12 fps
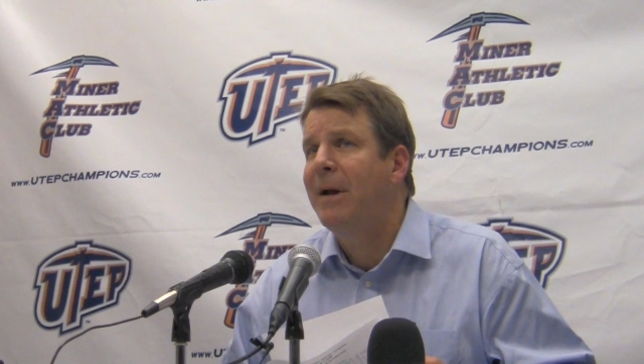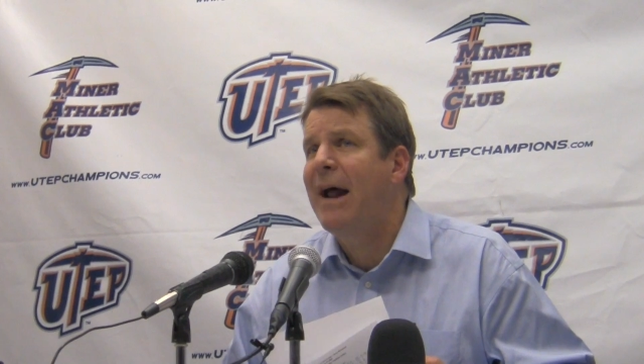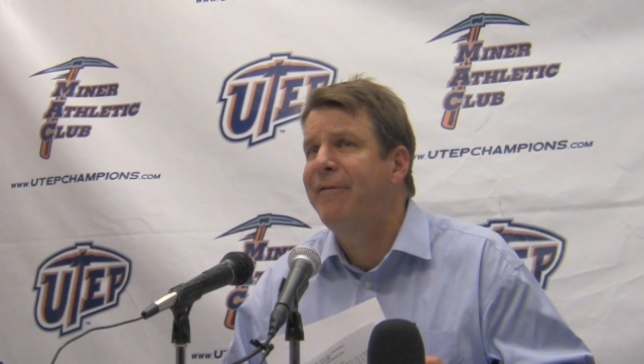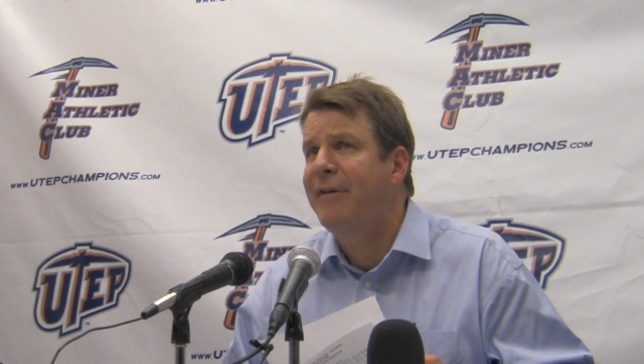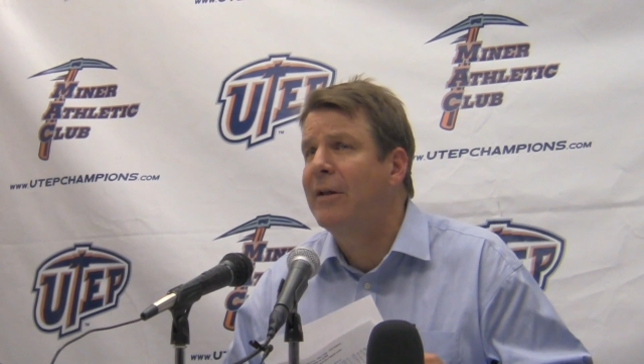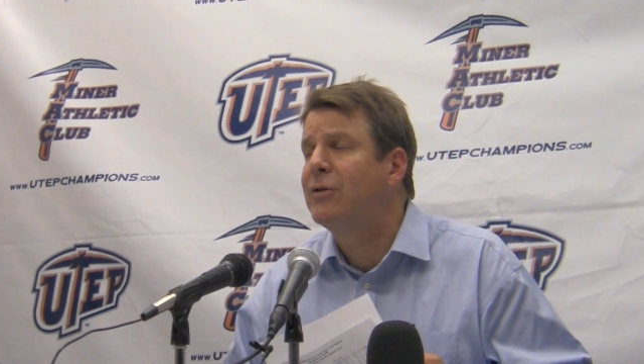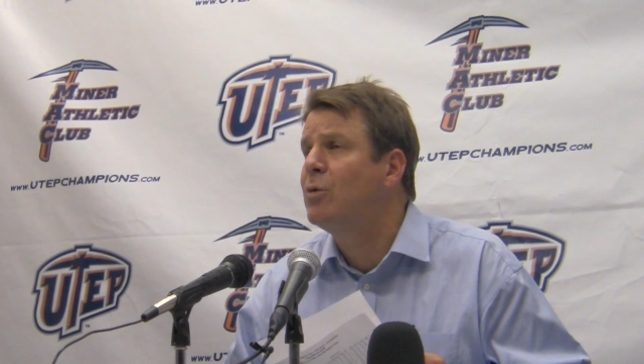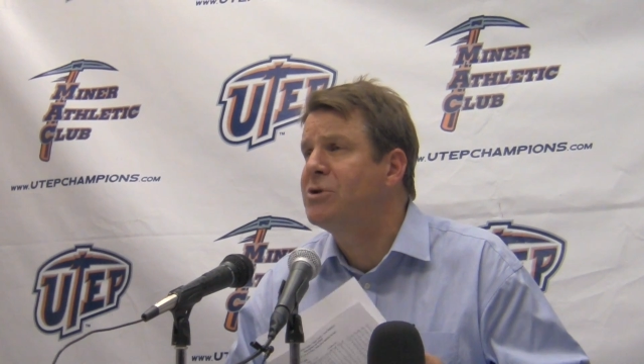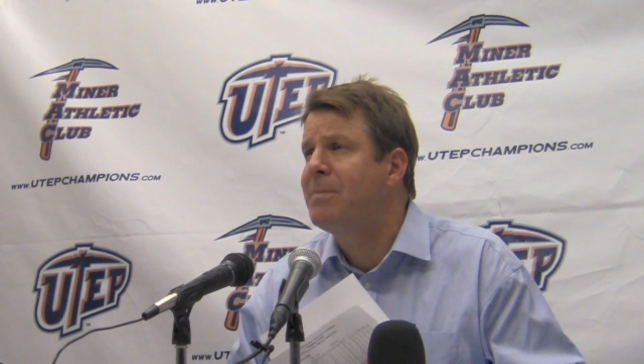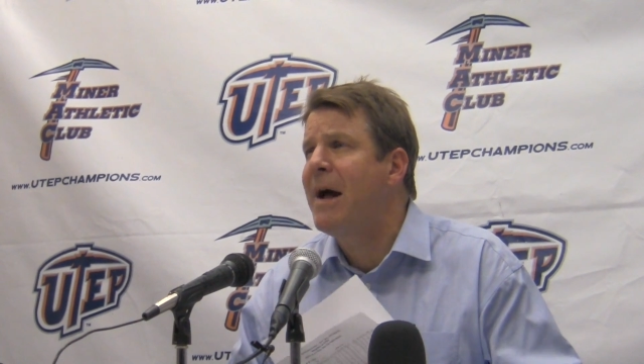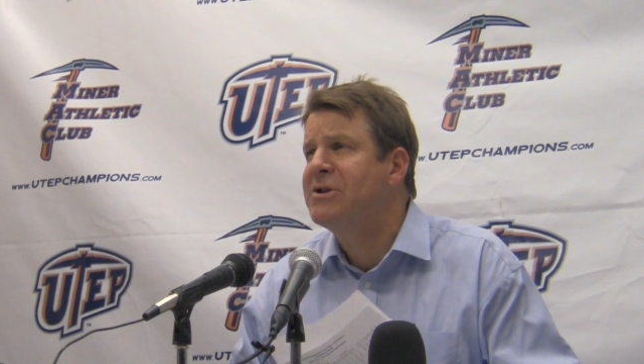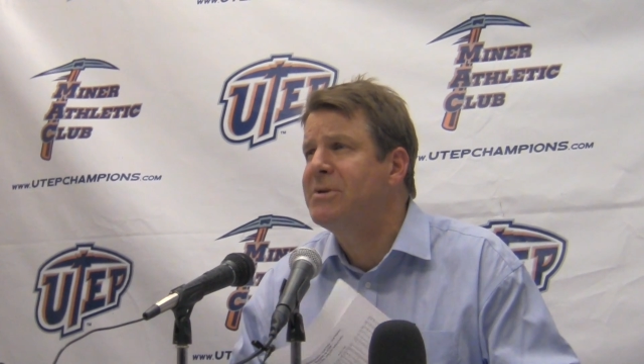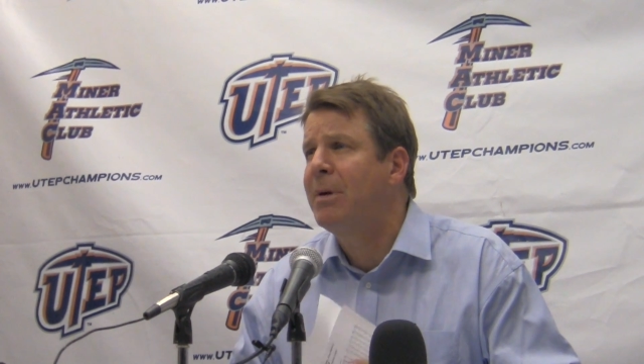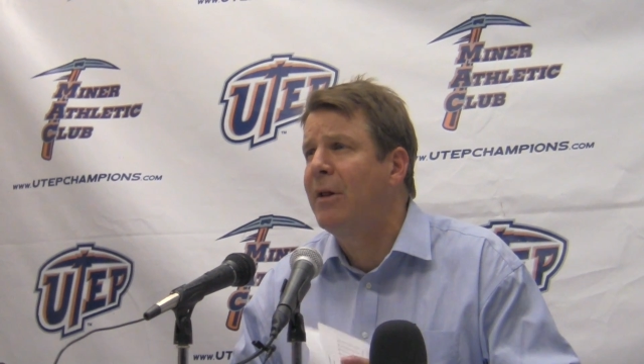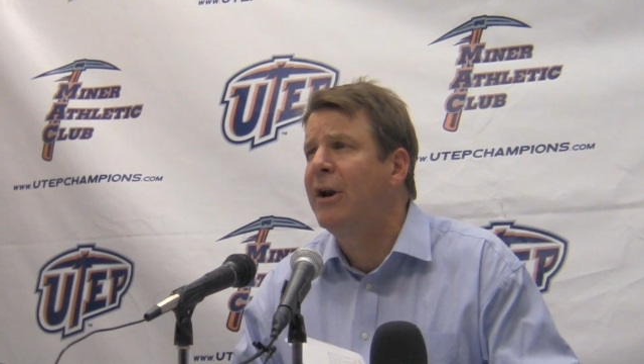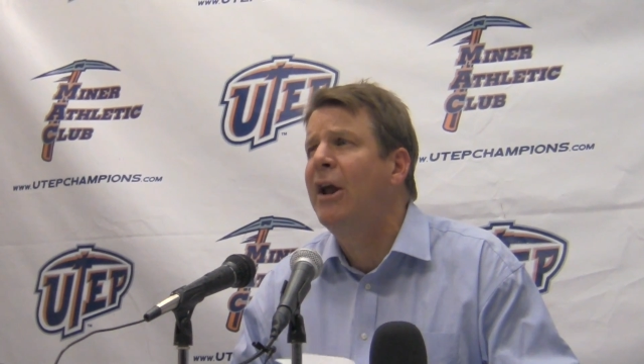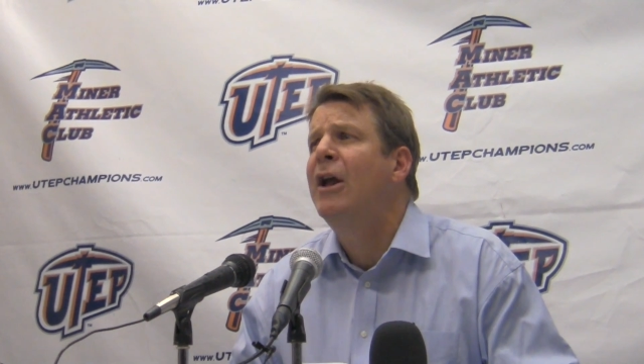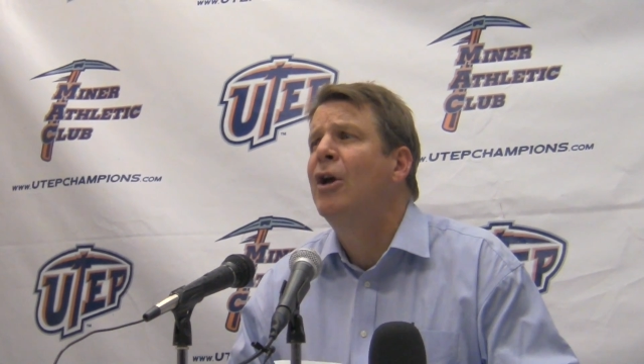but I felt a
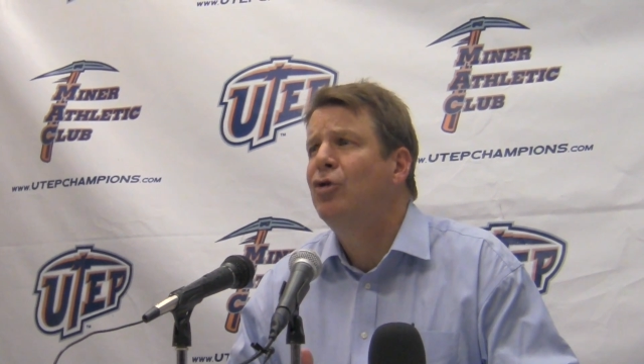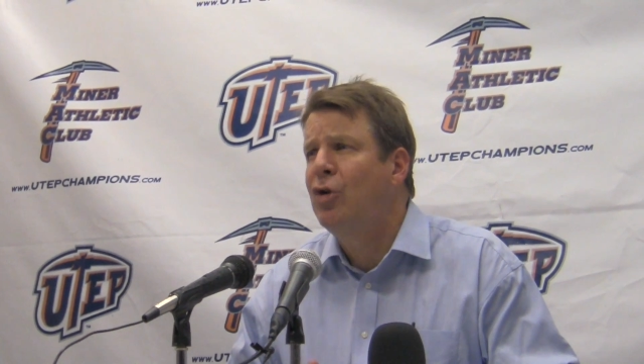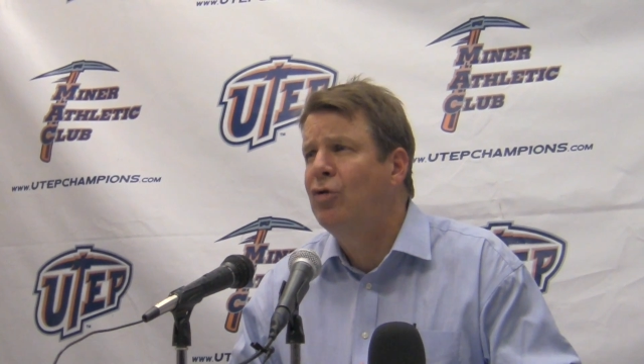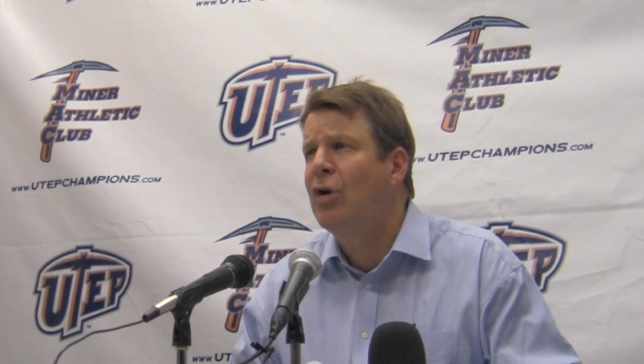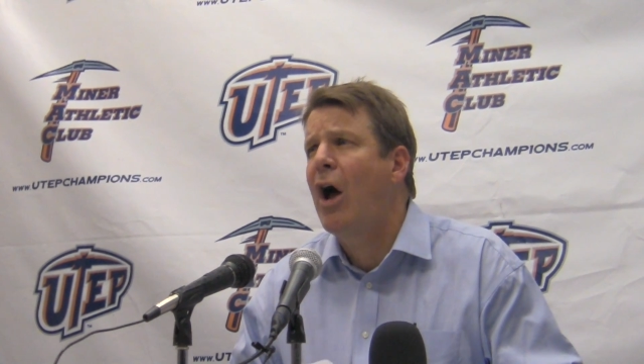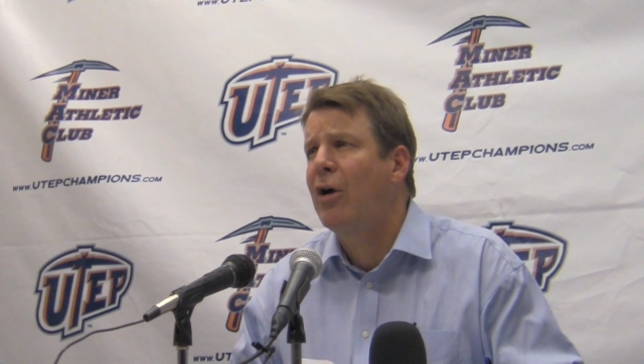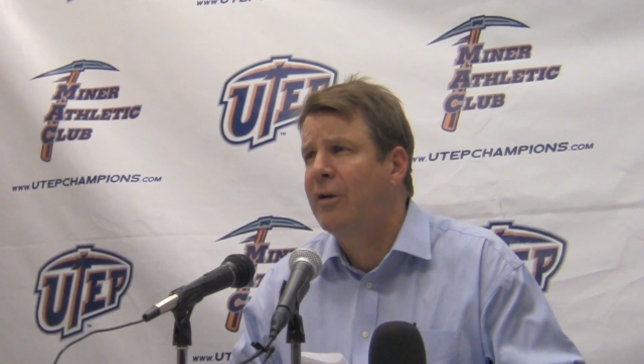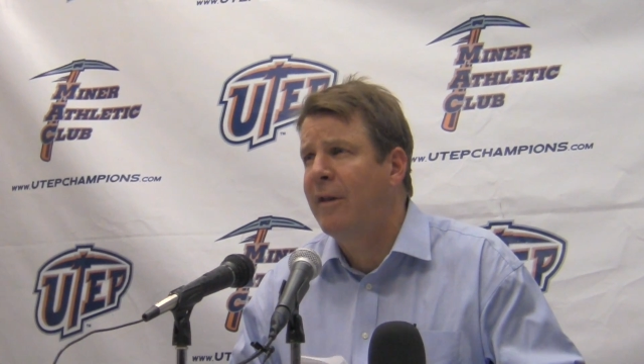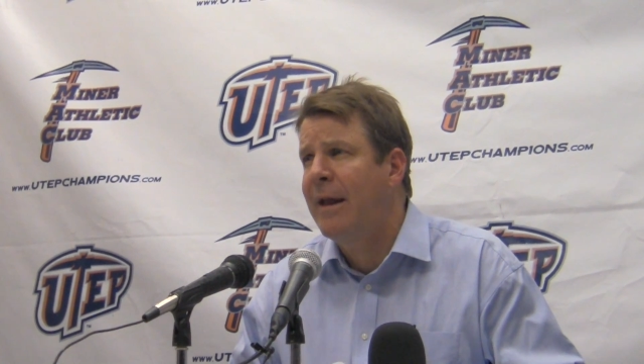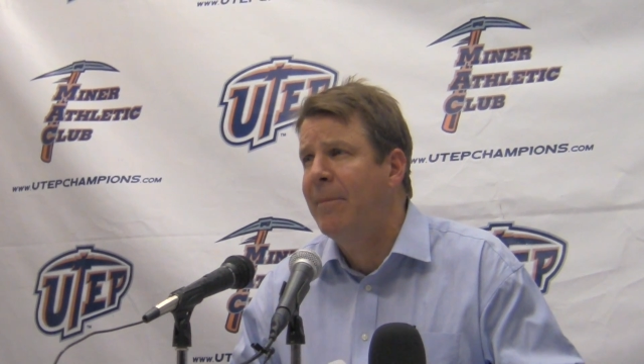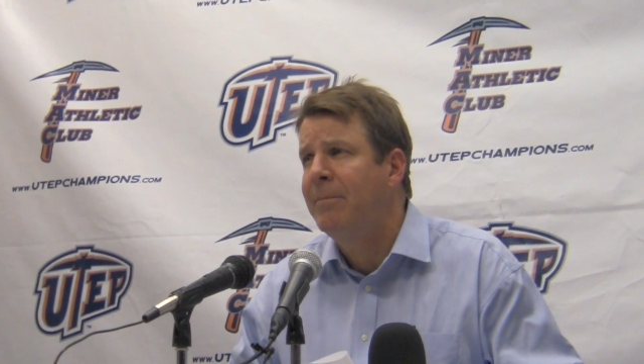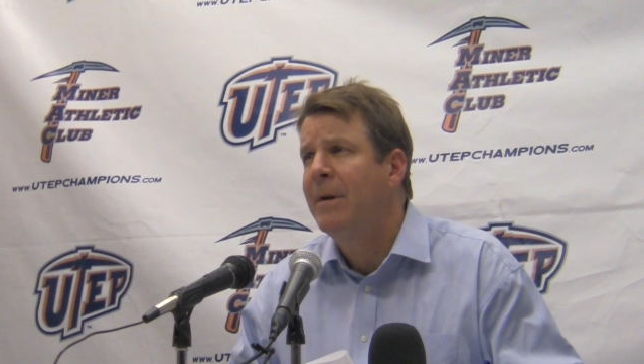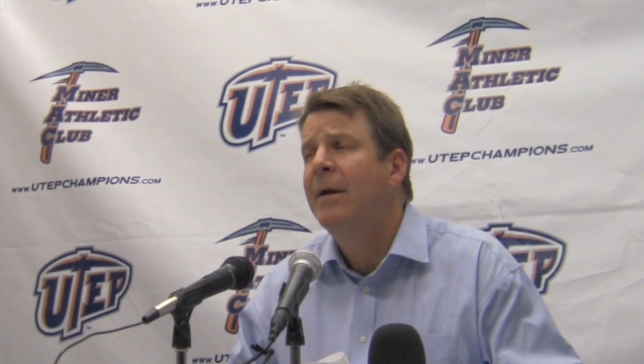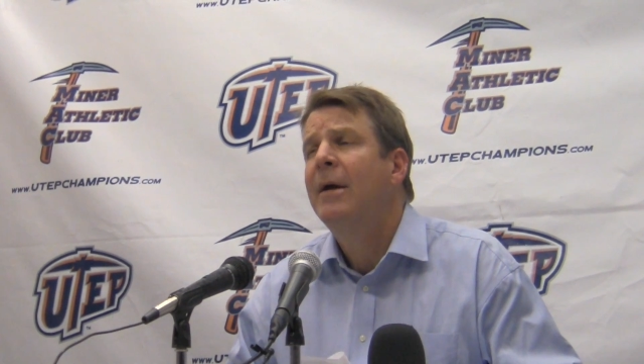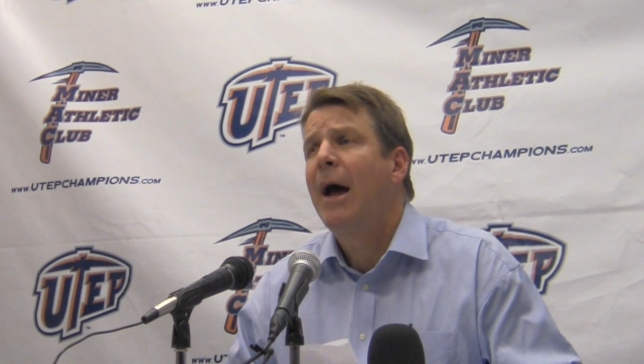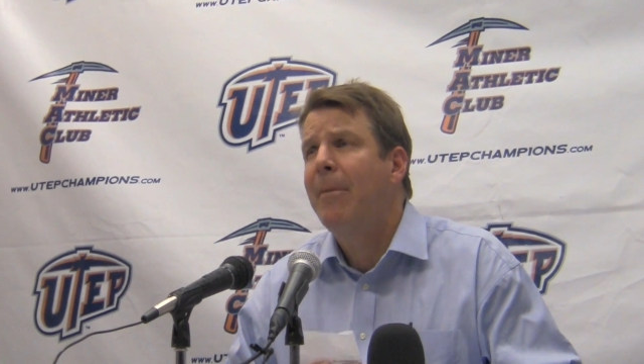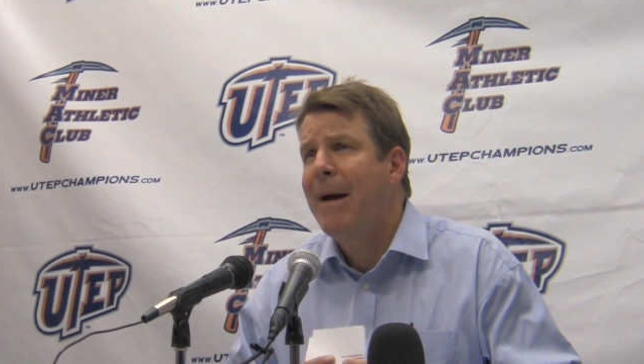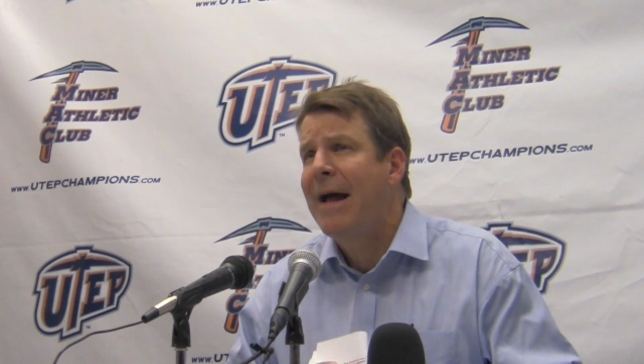responsibility to talk to them
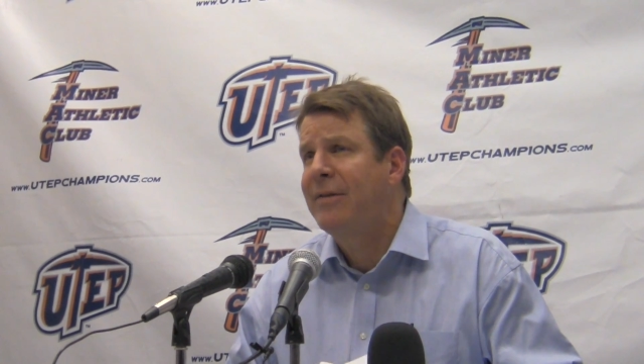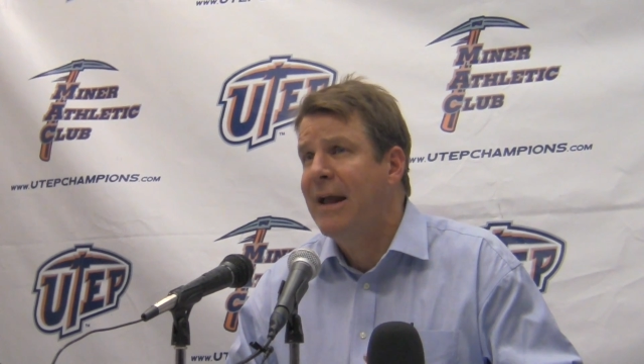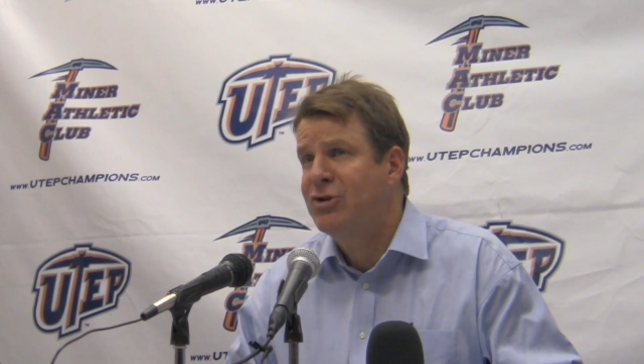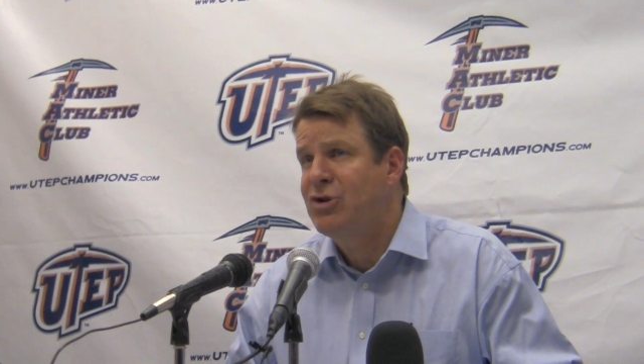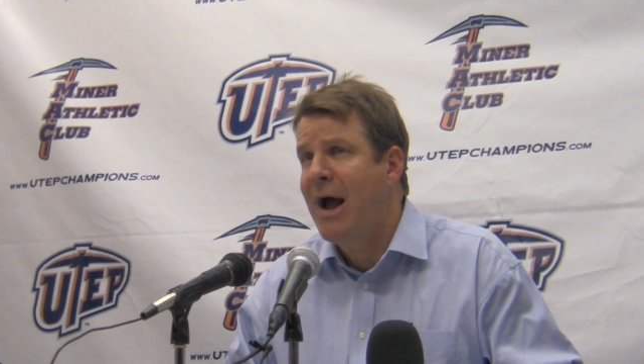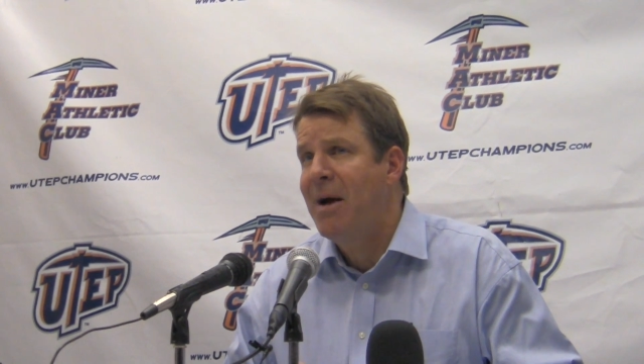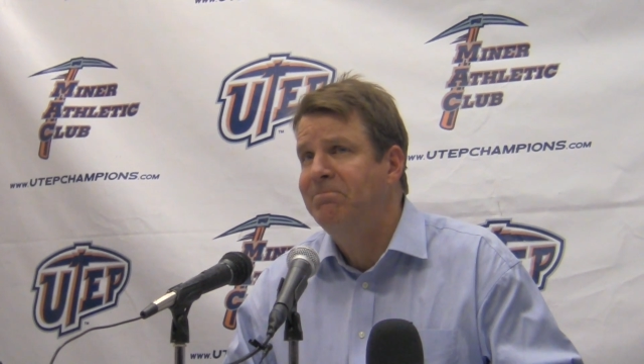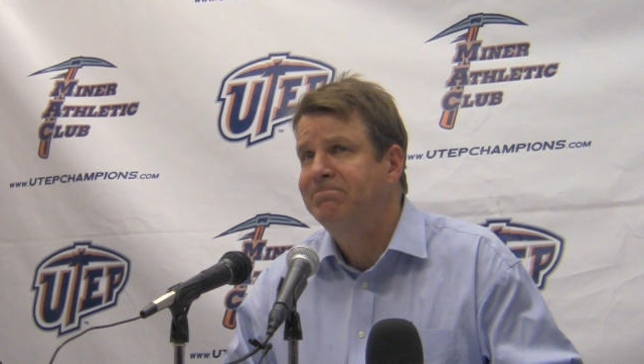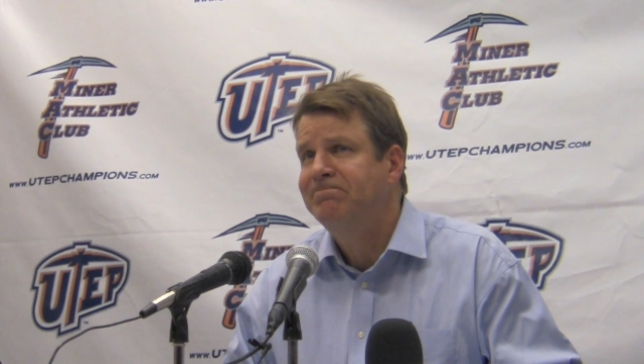about that job.